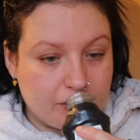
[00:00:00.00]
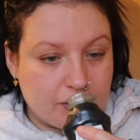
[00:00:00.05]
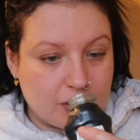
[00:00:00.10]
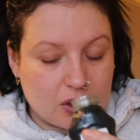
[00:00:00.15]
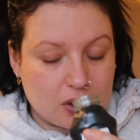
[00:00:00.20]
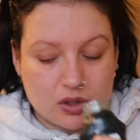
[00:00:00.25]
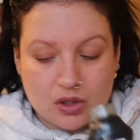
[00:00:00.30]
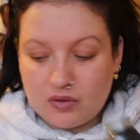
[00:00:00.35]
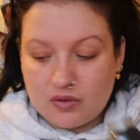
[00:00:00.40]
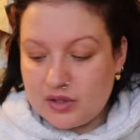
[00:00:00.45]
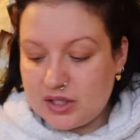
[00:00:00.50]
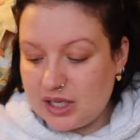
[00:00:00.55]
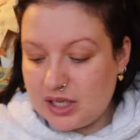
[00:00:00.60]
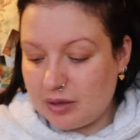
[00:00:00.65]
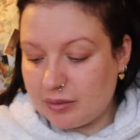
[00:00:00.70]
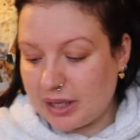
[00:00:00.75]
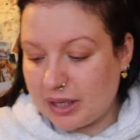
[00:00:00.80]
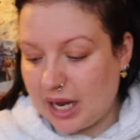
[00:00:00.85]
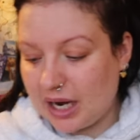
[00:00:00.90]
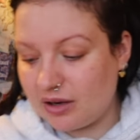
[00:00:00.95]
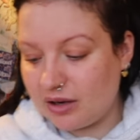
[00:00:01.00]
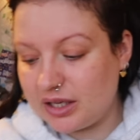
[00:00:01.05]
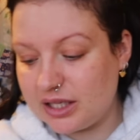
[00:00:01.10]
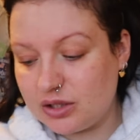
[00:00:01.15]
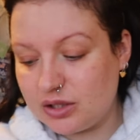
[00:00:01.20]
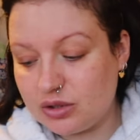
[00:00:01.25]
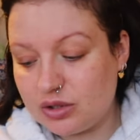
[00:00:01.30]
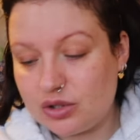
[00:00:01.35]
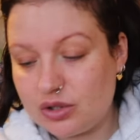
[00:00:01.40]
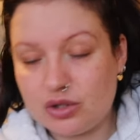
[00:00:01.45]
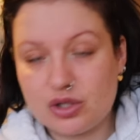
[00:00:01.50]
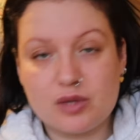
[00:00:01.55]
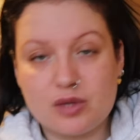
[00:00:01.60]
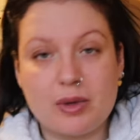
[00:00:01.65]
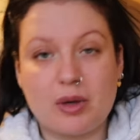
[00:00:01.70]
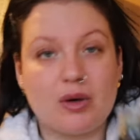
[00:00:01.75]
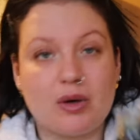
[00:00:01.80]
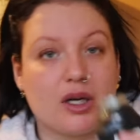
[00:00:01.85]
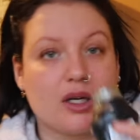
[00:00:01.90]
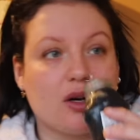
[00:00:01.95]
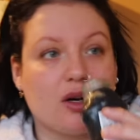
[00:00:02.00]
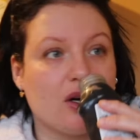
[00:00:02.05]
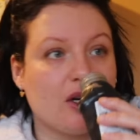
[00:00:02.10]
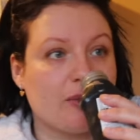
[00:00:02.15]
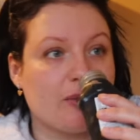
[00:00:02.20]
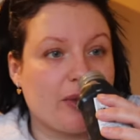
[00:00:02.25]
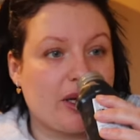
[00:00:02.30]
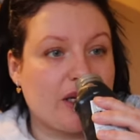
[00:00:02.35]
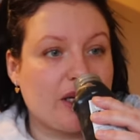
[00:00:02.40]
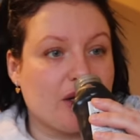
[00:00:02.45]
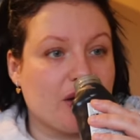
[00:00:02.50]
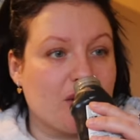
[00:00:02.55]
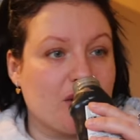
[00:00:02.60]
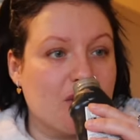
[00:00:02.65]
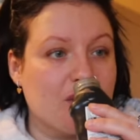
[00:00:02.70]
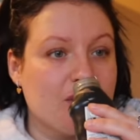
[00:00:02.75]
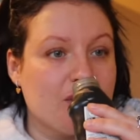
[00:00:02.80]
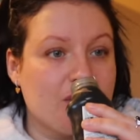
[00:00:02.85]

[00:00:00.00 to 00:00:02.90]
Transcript: Because obviously I'm calorie, it does just smell like garlic mayo.